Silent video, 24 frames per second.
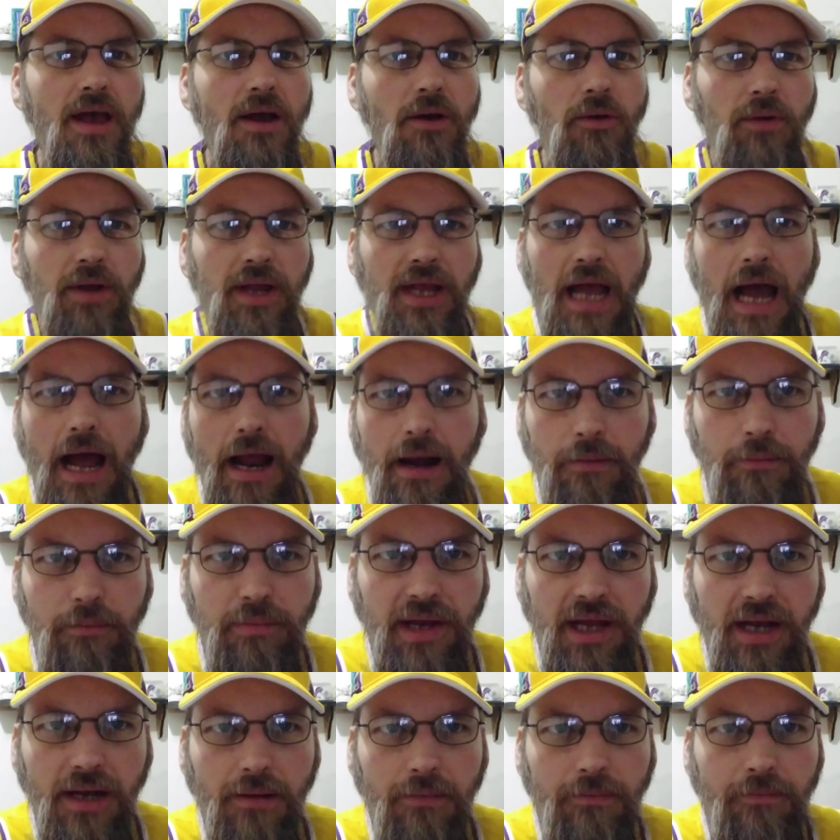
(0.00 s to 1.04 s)
We got to
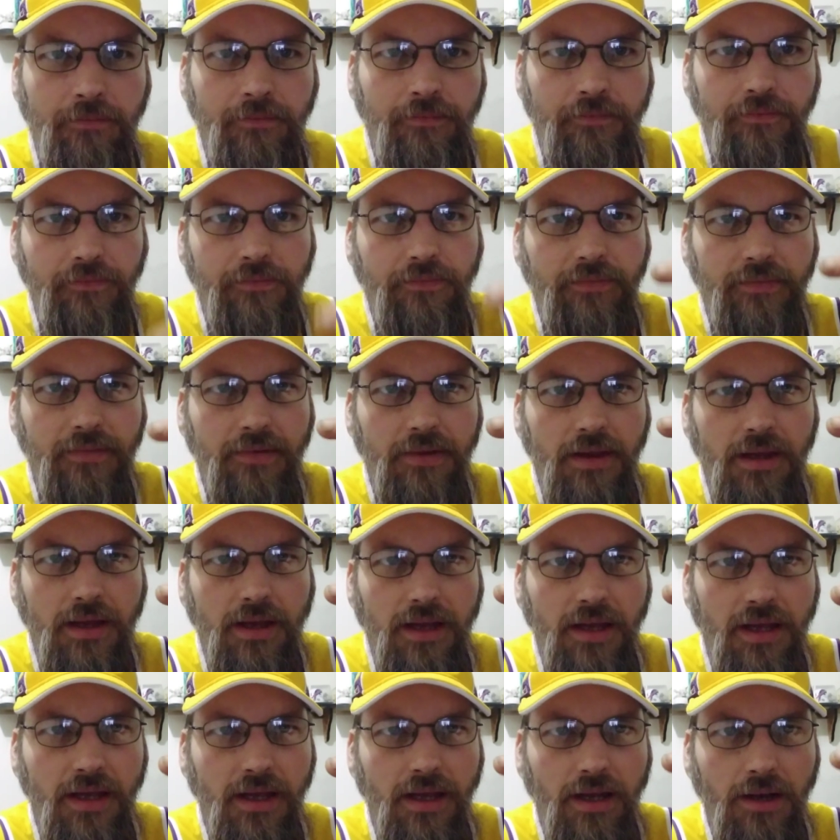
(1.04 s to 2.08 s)
beat them,
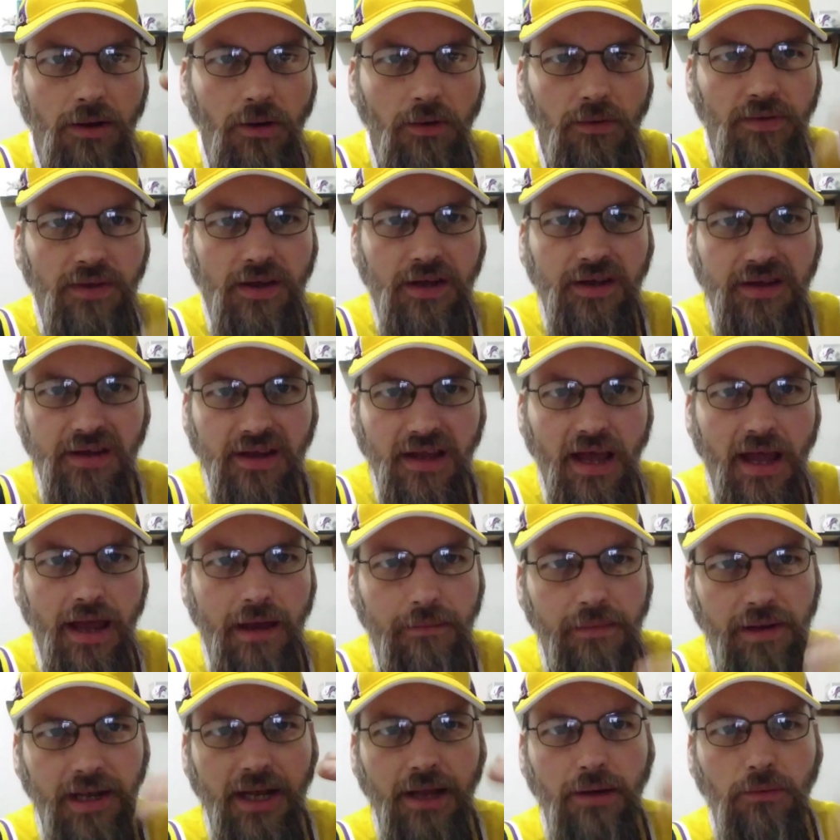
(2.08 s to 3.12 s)
this
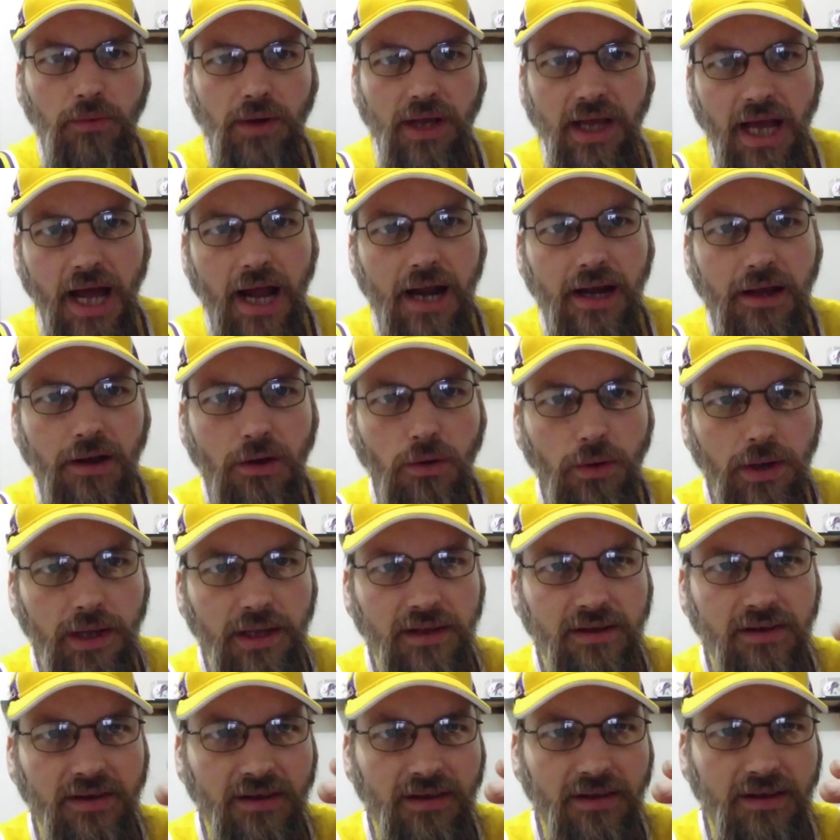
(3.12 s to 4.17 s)
game, and then we got to go
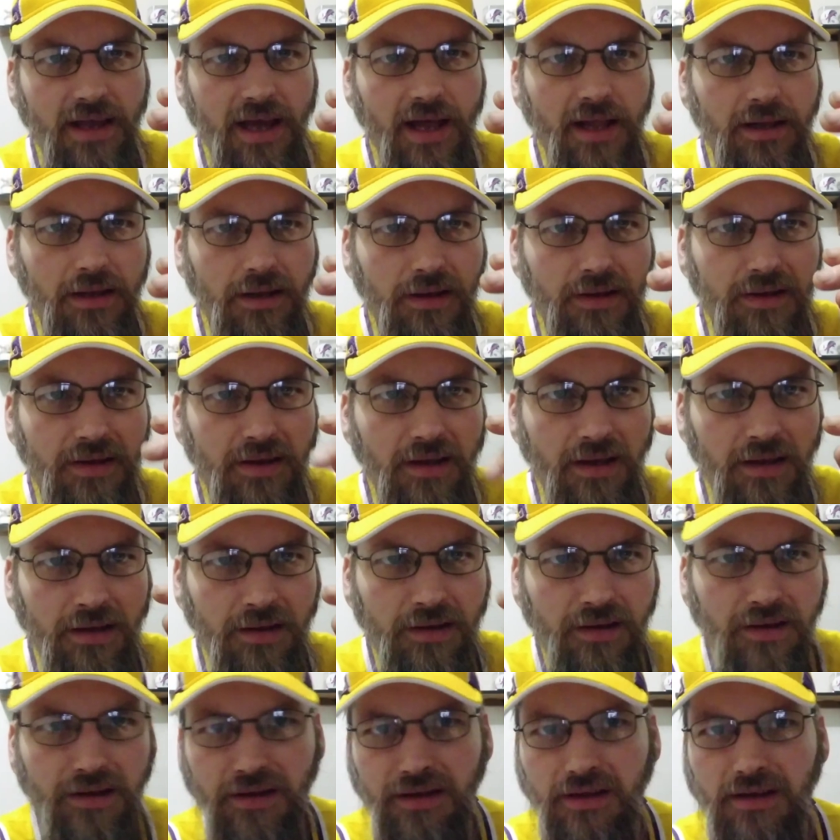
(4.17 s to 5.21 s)
into Dallas and
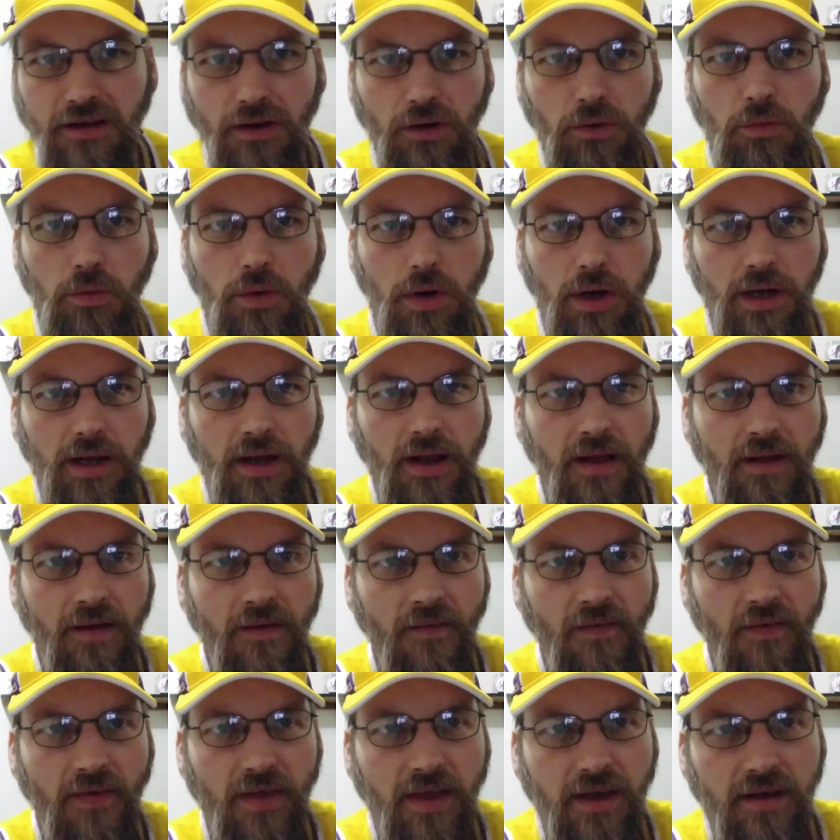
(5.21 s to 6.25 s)
steal one
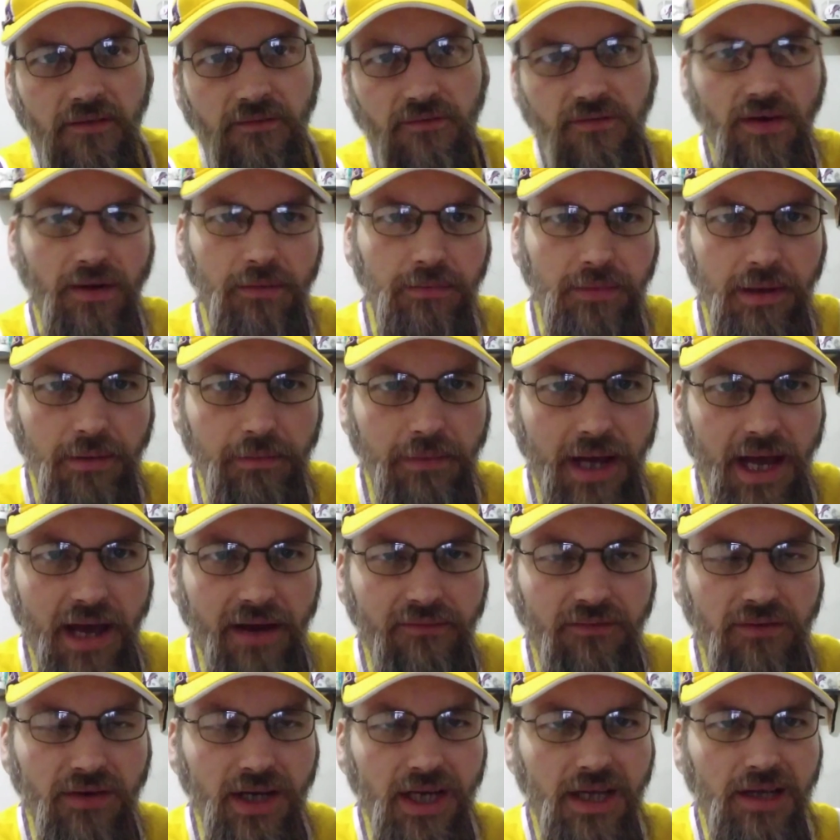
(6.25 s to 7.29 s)
from the
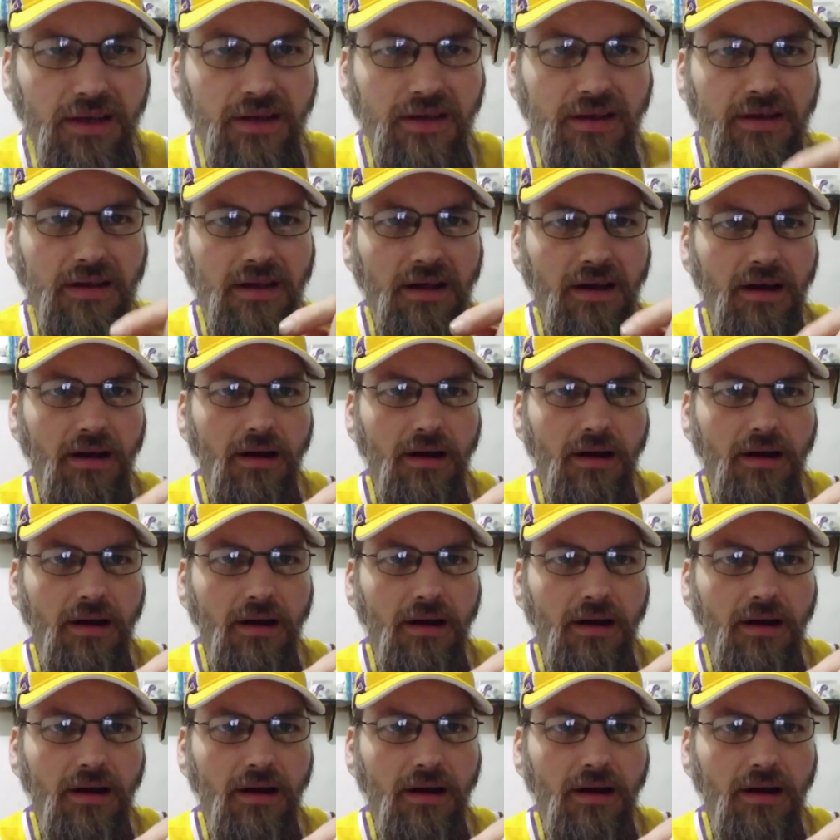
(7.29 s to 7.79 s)
Mavericks,